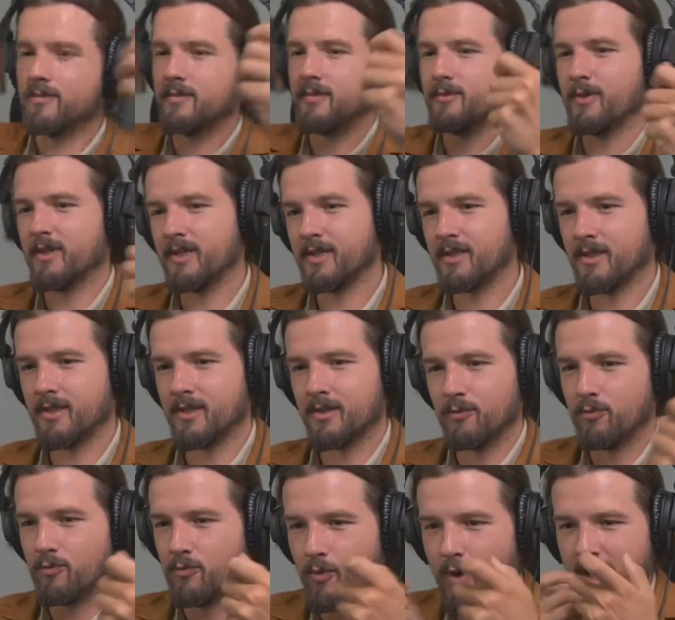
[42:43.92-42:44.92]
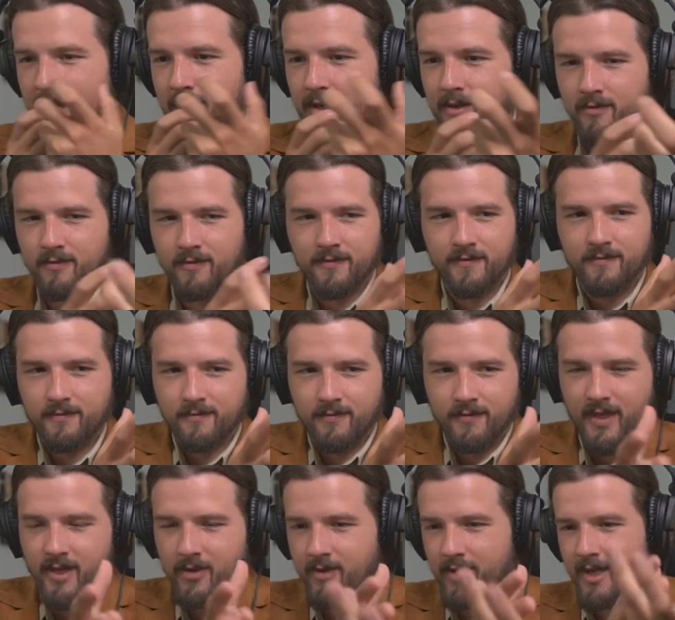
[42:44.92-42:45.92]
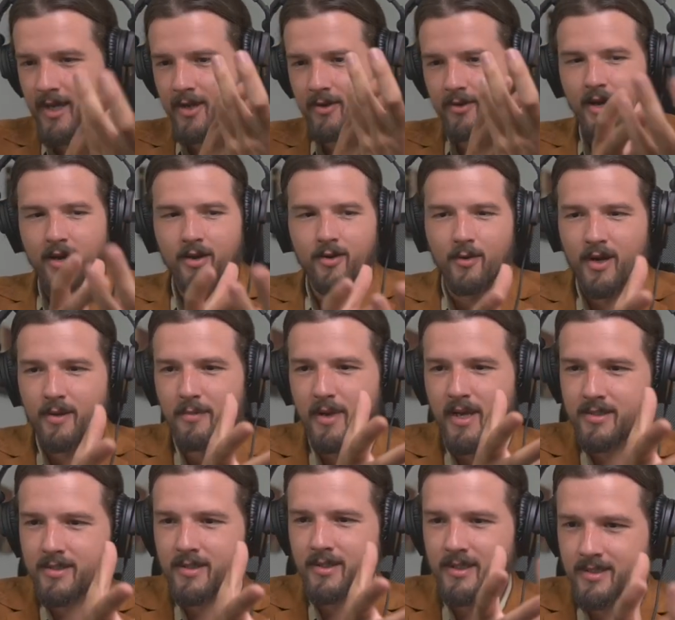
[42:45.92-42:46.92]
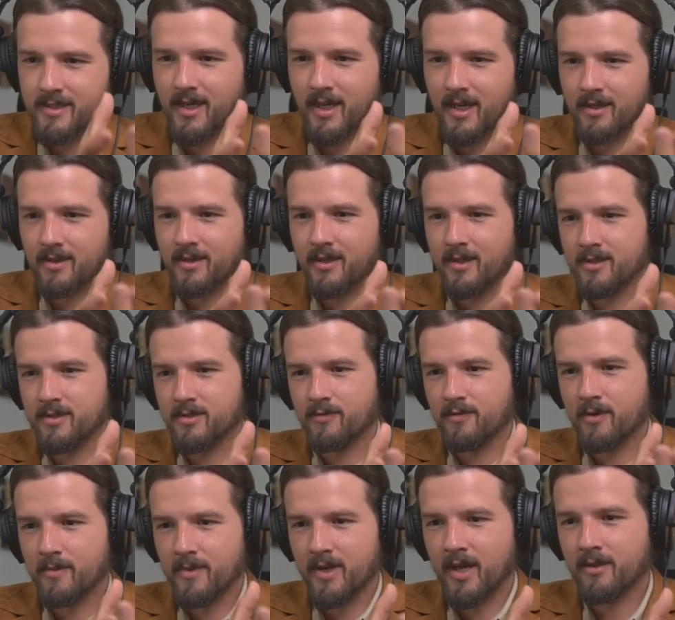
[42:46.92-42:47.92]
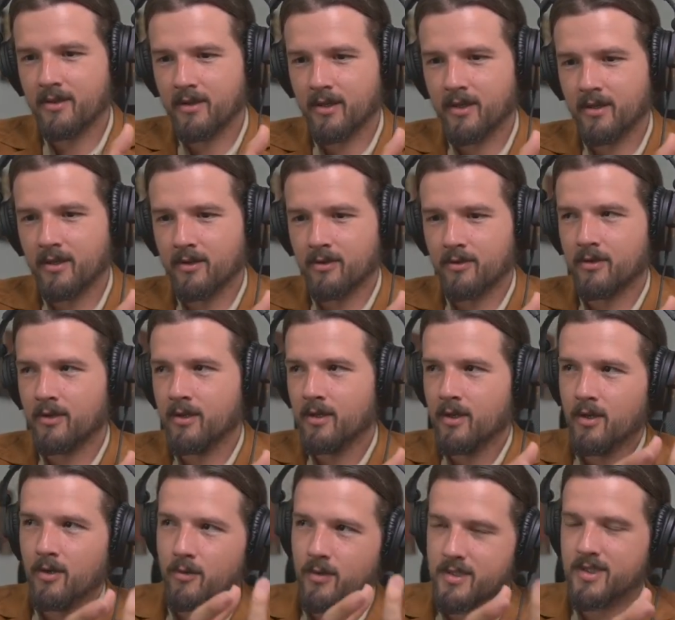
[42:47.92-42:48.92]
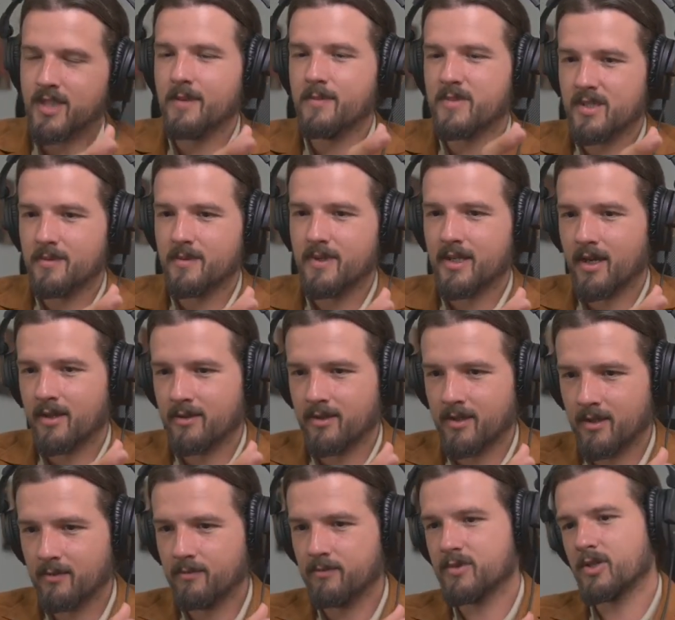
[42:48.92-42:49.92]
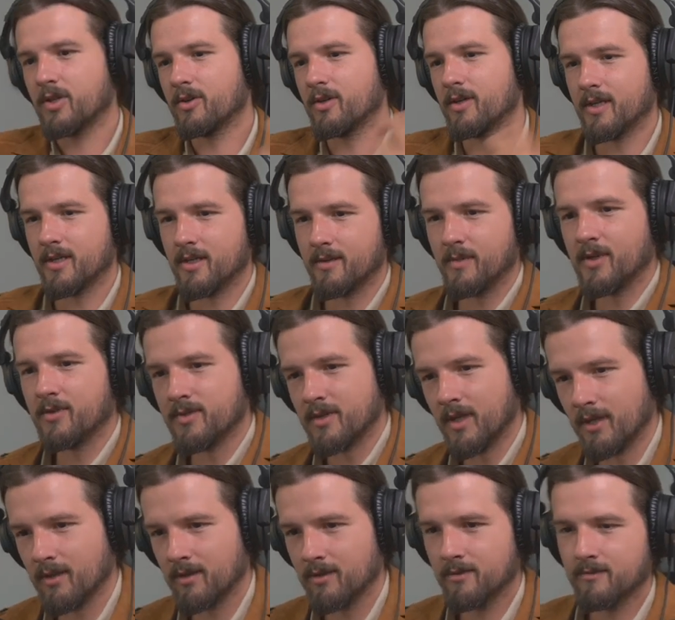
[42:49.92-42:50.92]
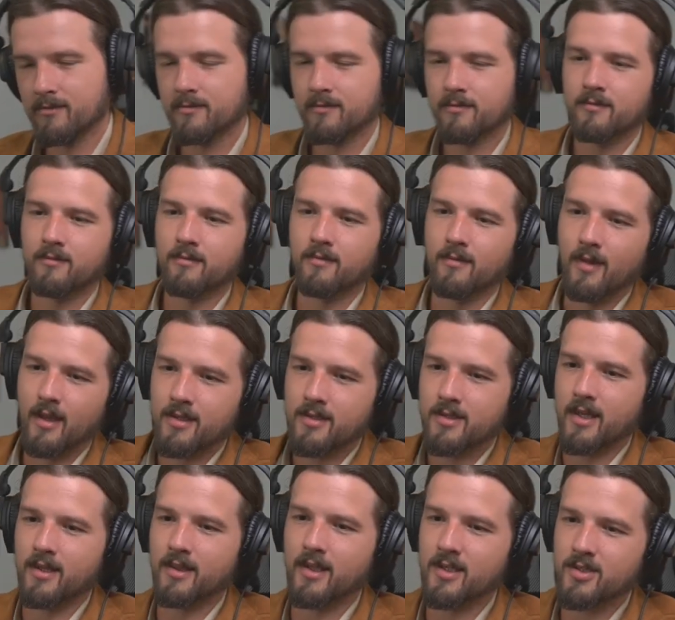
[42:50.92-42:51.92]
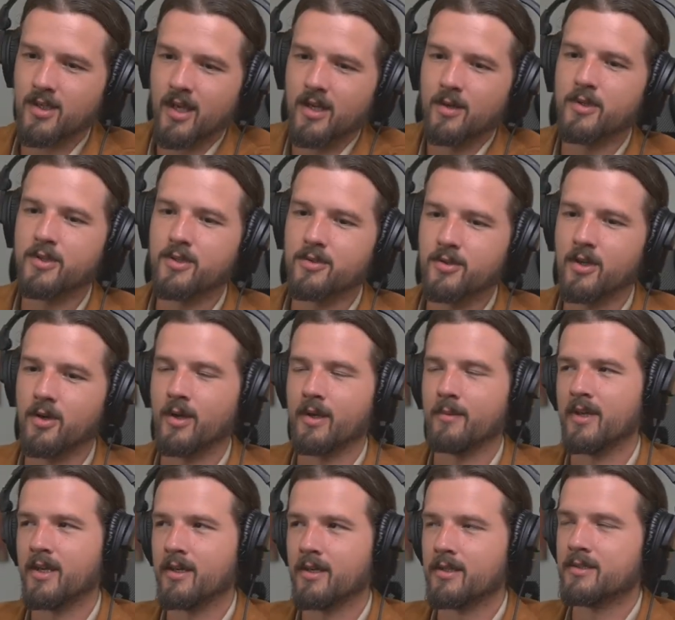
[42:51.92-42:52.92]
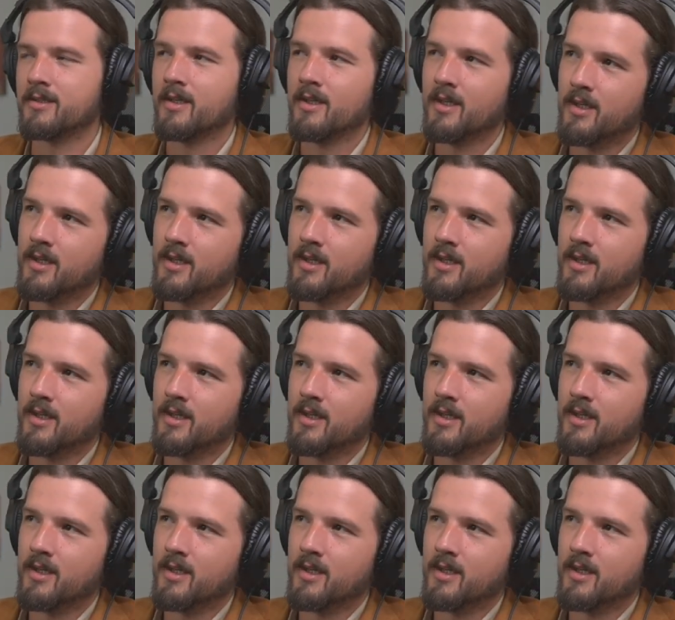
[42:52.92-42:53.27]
the way of figuring out how do I basically take this from nothing or what seems to be nothing, turn it into music. It's like, that's kind of what you're doing, because